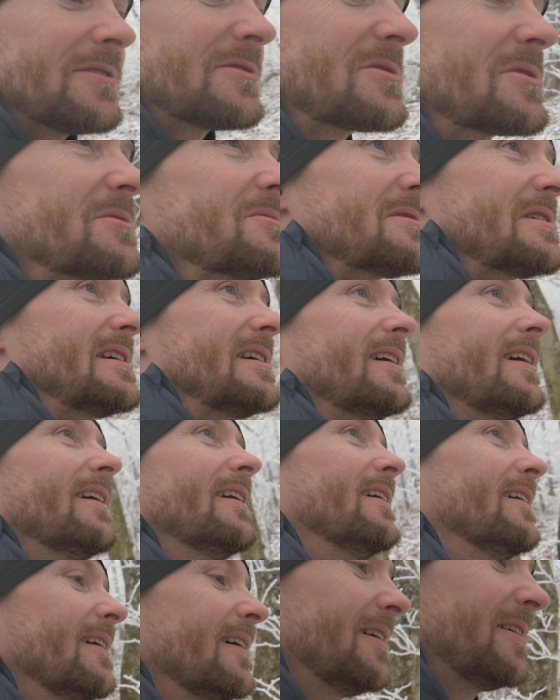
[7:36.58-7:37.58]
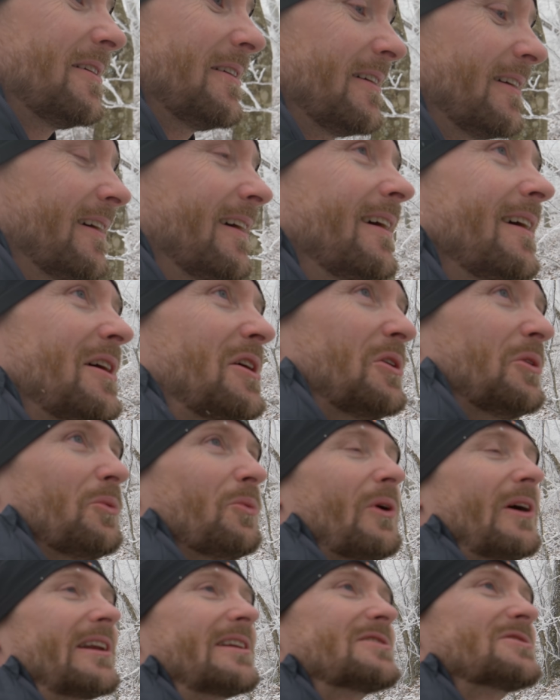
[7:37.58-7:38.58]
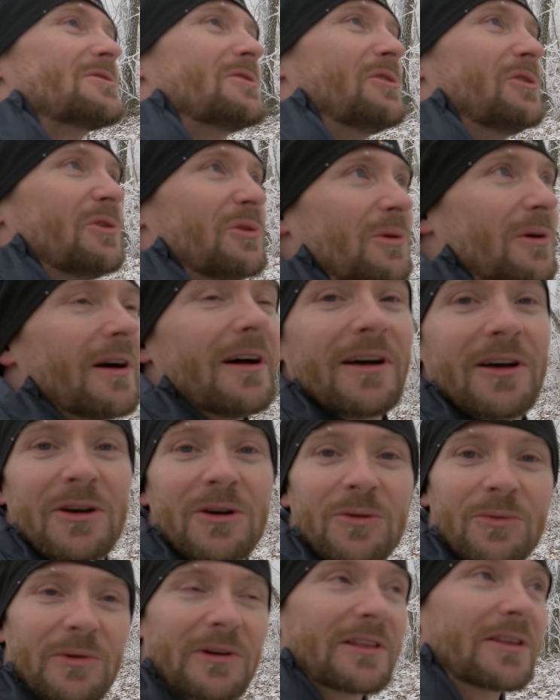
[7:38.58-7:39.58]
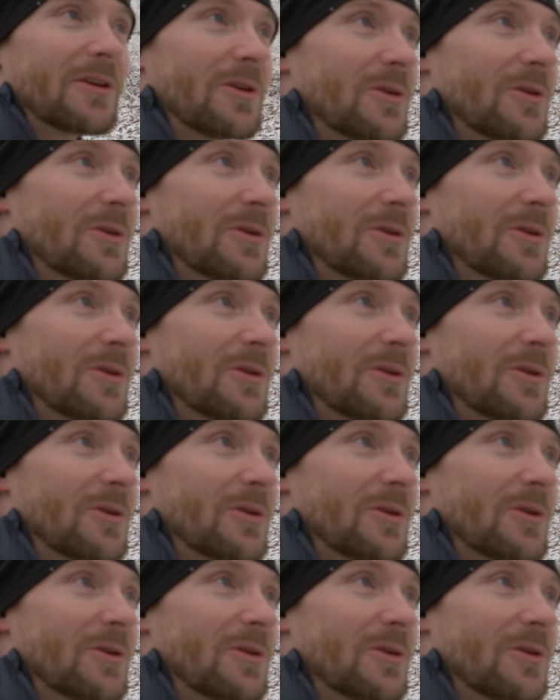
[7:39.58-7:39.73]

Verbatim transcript: Susie, what is new with